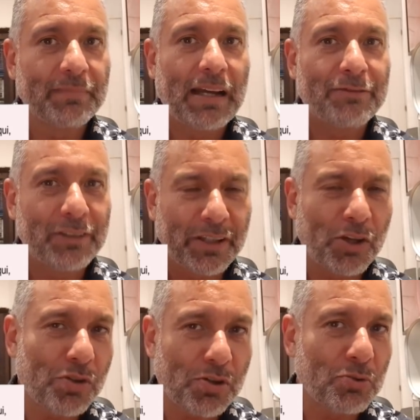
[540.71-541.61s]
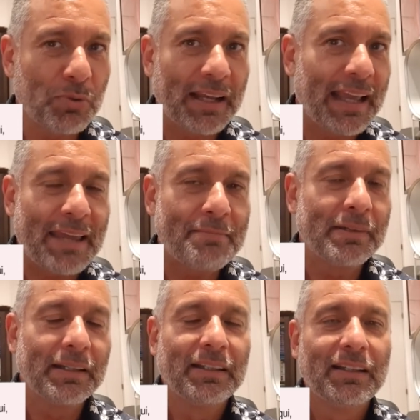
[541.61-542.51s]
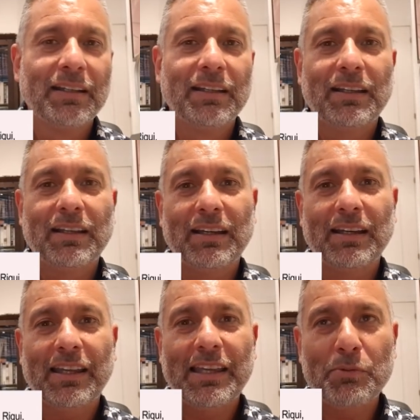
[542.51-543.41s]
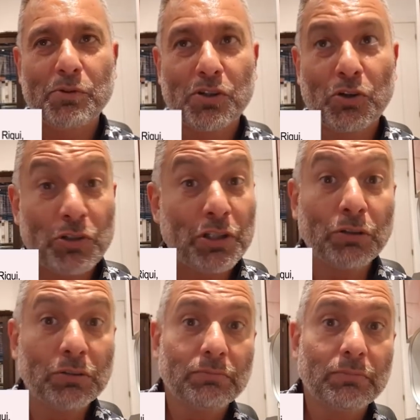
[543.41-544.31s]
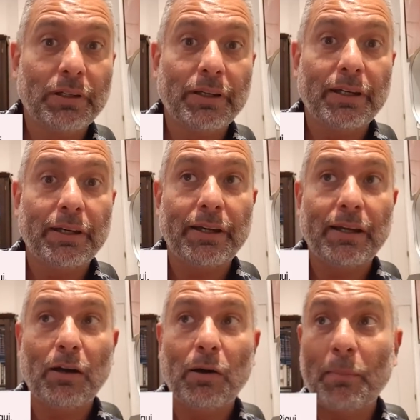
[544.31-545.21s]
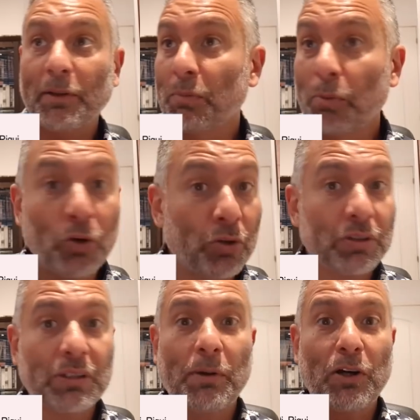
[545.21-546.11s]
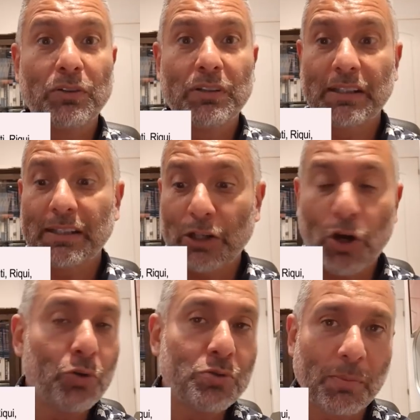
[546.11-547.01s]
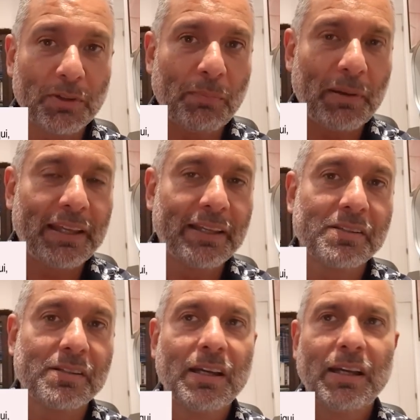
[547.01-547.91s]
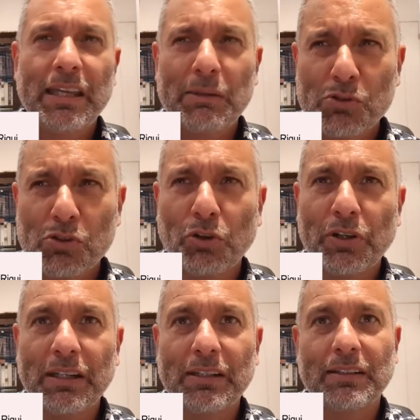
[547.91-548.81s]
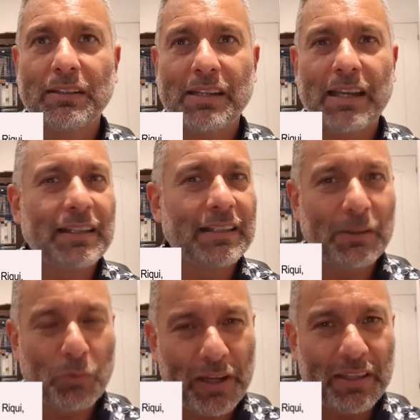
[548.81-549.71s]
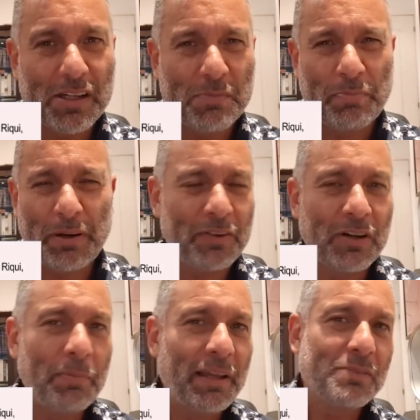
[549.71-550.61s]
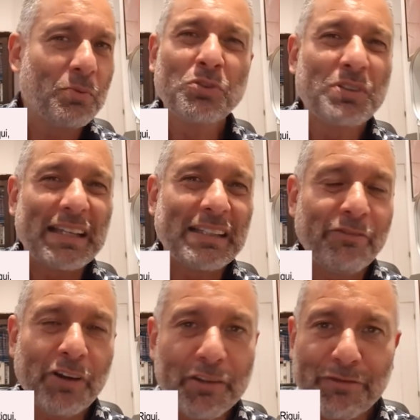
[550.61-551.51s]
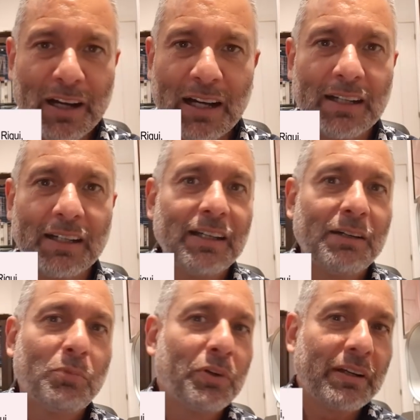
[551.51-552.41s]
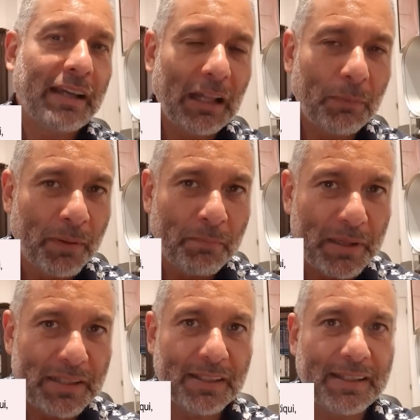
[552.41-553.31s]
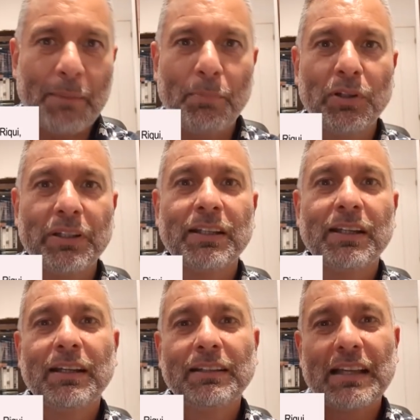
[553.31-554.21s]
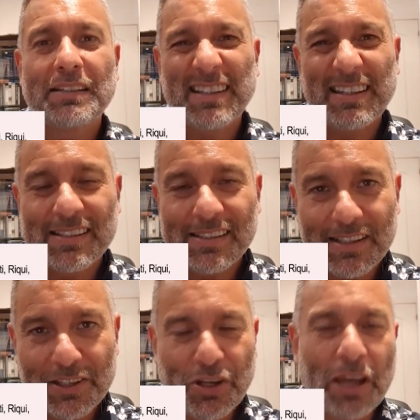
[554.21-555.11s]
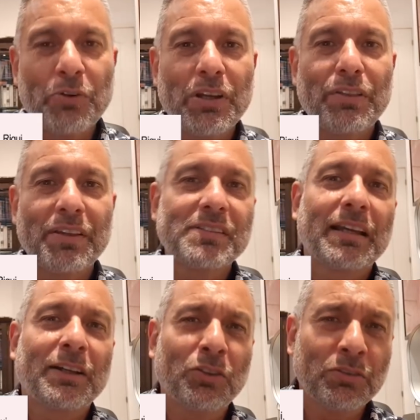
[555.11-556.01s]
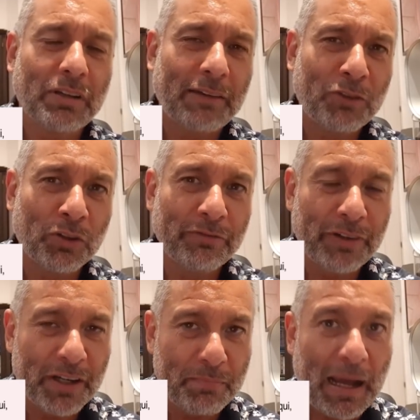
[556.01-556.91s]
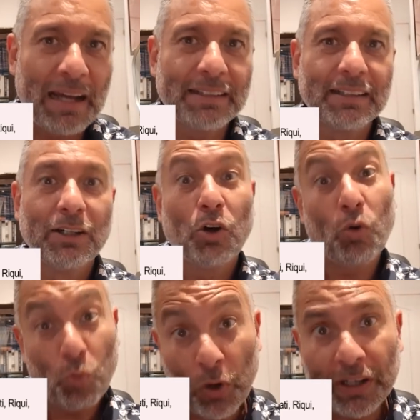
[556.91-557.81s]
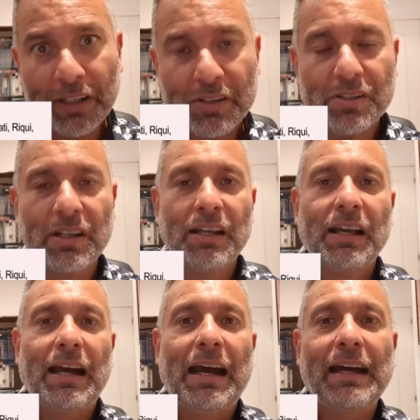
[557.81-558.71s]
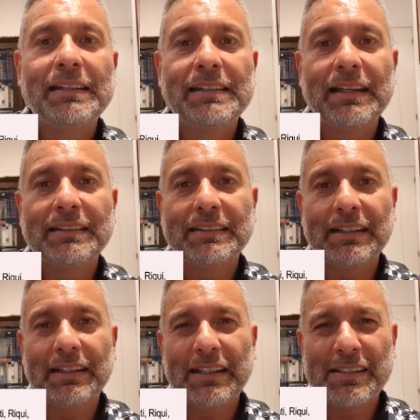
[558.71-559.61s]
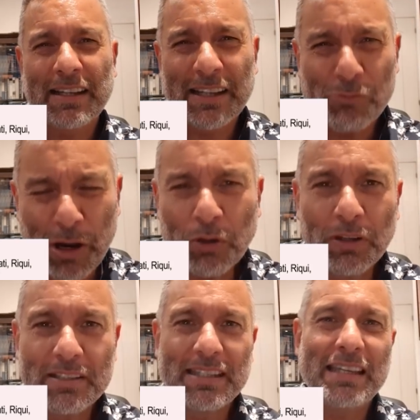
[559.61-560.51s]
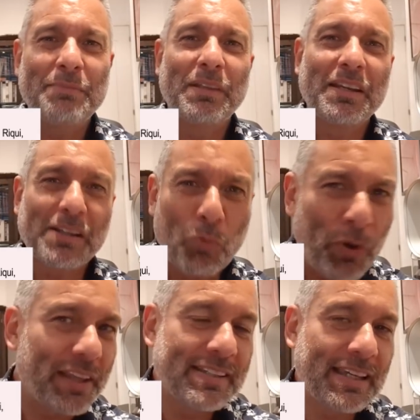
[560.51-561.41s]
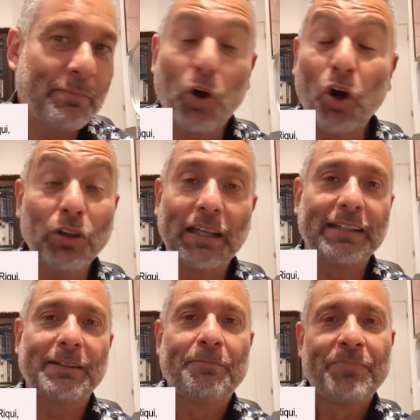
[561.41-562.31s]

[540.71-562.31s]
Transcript: After the Osasuna game, he was critical about the board, about the coach, about the players. He was talking, saying that the way that Barcelona plays won't take them very far, won't help them beat Napoli, that since January things have gone very bad or worse, and that it's an irregular team, that it's a weak team, all that.